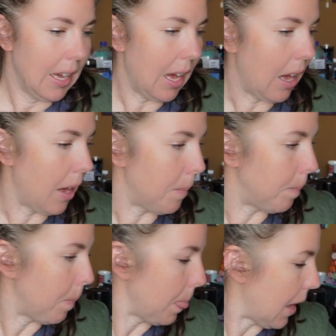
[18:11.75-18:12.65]
I
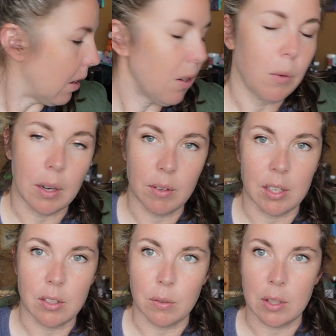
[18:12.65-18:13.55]
don't know what I'm
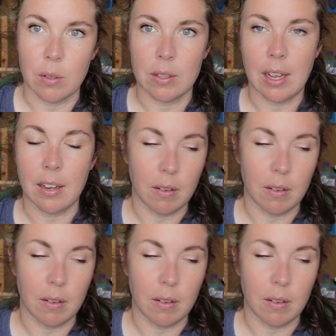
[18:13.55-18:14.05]
gonna do with those.